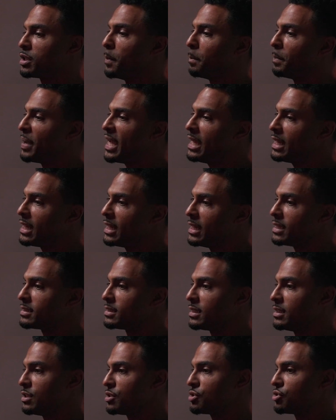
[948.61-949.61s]
compete in
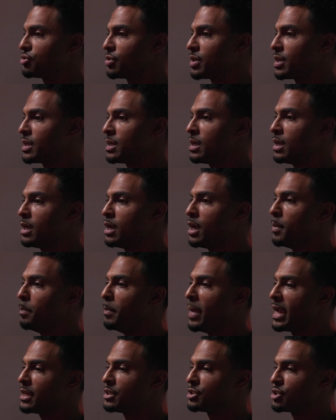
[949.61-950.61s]
this industry,
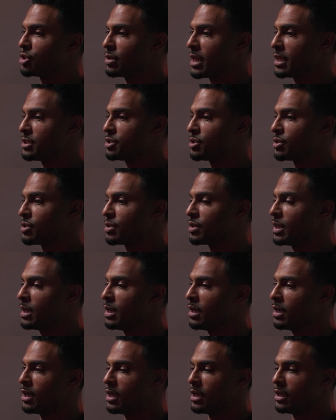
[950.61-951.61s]
making sure that
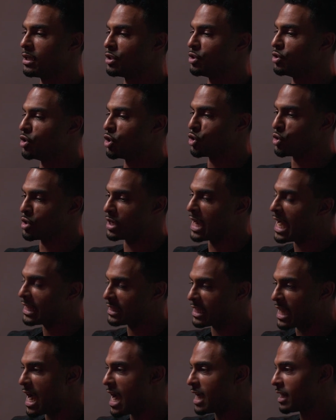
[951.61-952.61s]
you
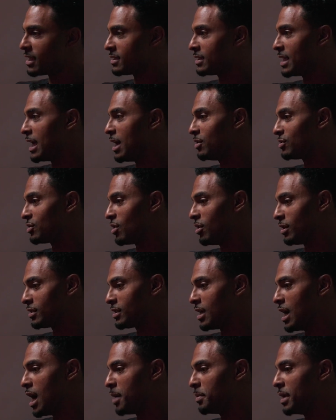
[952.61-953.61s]
got the hottest sounds all
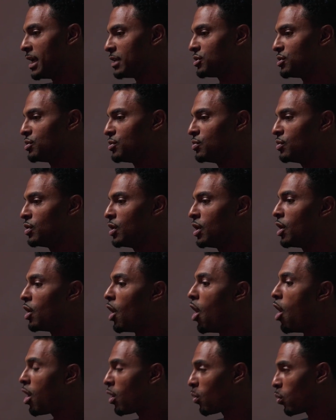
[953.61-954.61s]
the time, that you
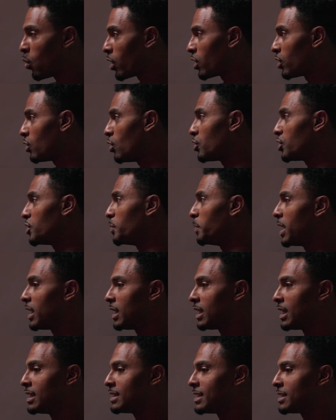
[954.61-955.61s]
are working on your
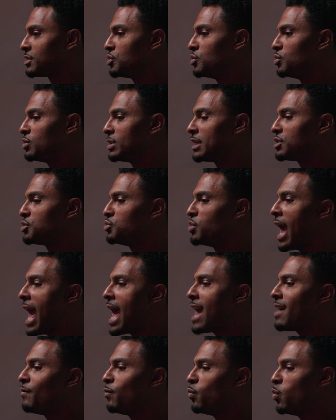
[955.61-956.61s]
melodies, that you
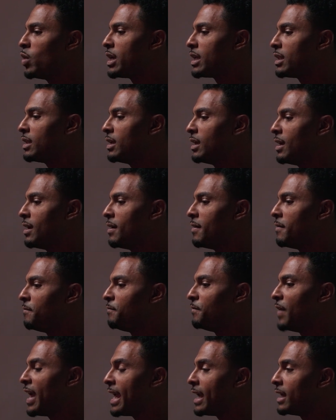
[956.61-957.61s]
have what
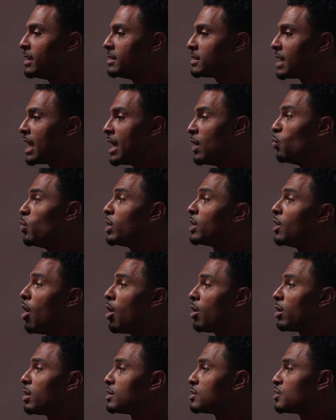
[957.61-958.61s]
fans and what
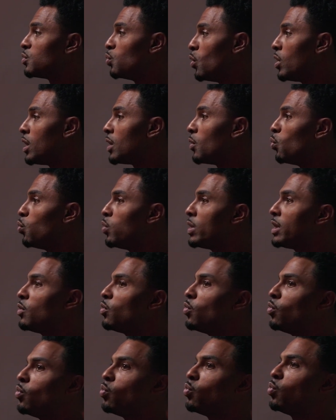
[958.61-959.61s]
artists want.
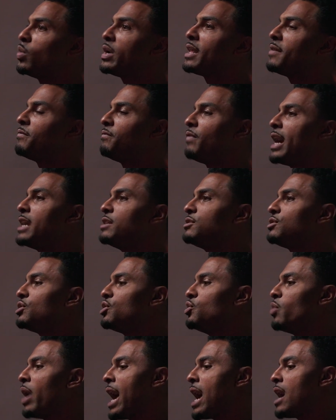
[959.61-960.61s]
What advice
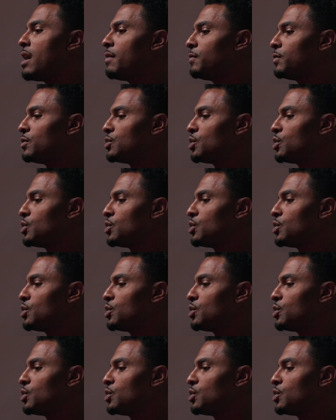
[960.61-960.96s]
do you have